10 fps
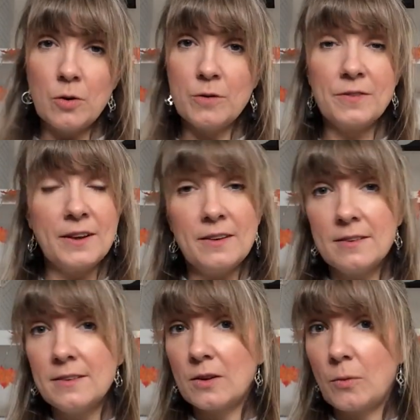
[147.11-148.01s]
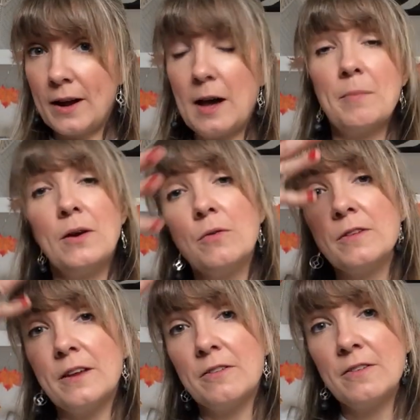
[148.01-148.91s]
or if they're quite happy,
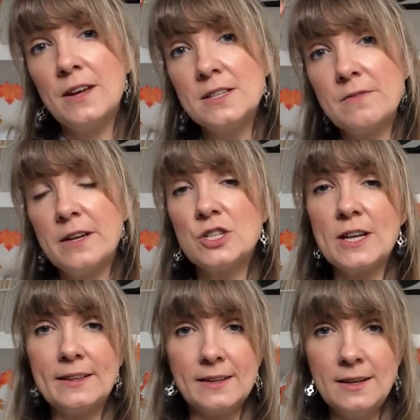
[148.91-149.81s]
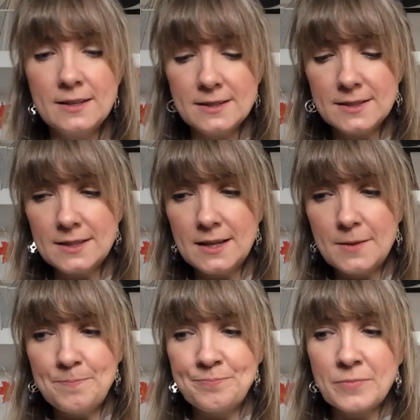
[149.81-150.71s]
over their face, very gently.
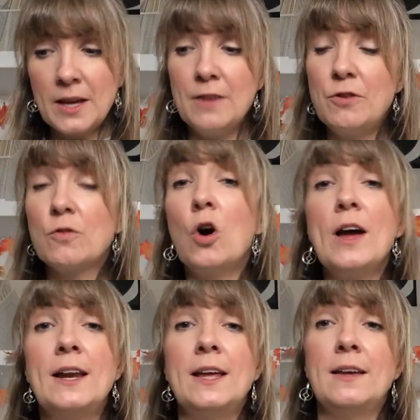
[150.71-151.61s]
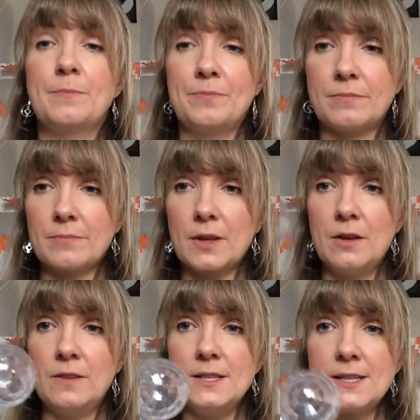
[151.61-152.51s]
If you've got any
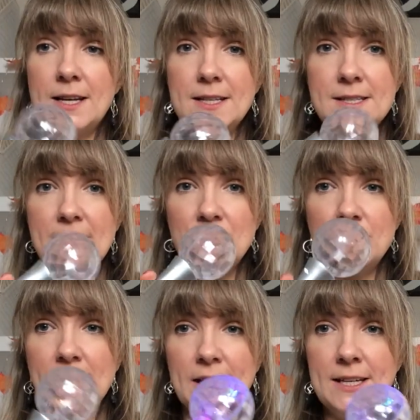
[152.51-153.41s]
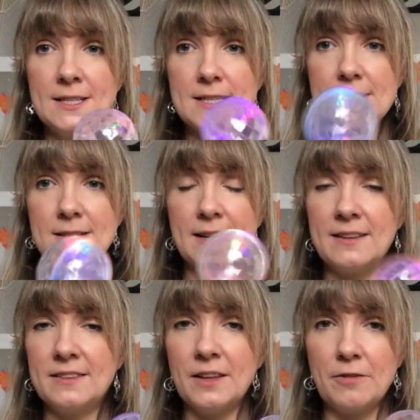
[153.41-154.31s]
of these kind of sensory lights, I
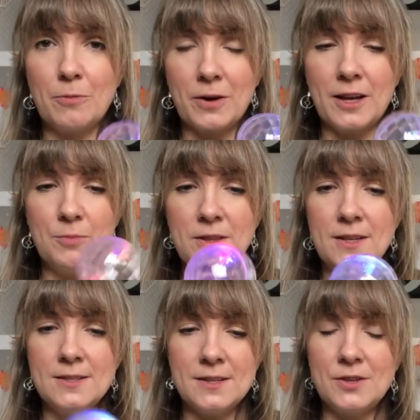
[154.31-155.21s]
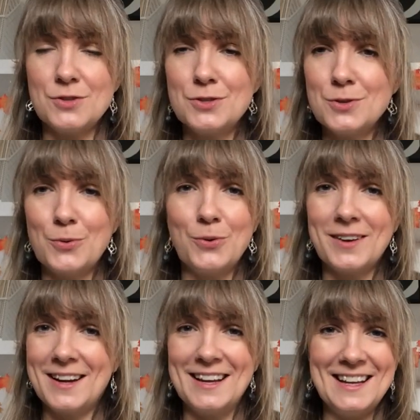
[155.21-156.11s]
love working with these, and they're so
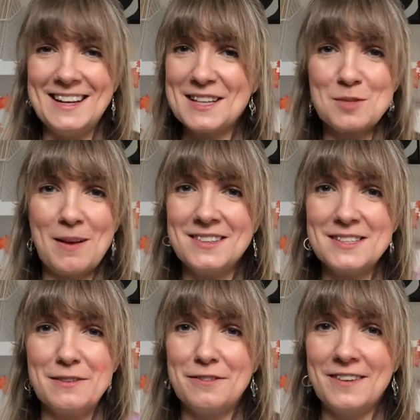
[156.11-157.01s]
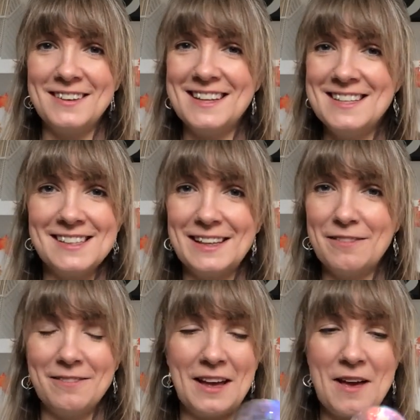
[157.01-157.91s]
kind of inexpensive and
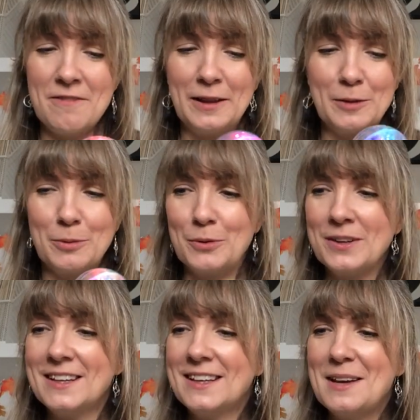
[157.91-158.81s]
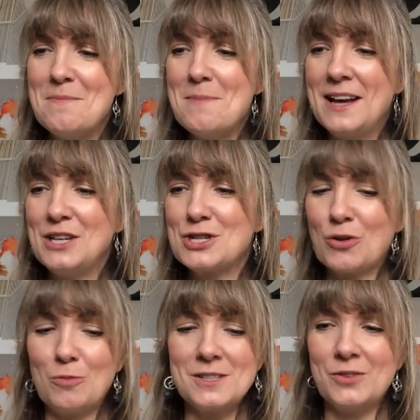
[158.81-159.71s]
easily available in many
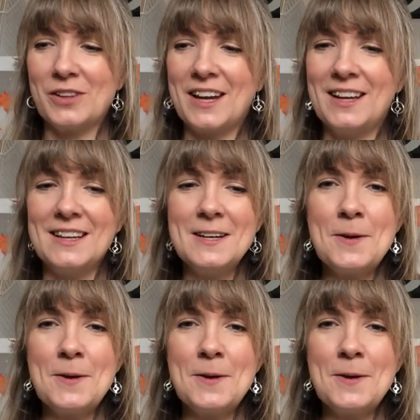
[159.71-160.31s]
shops and online.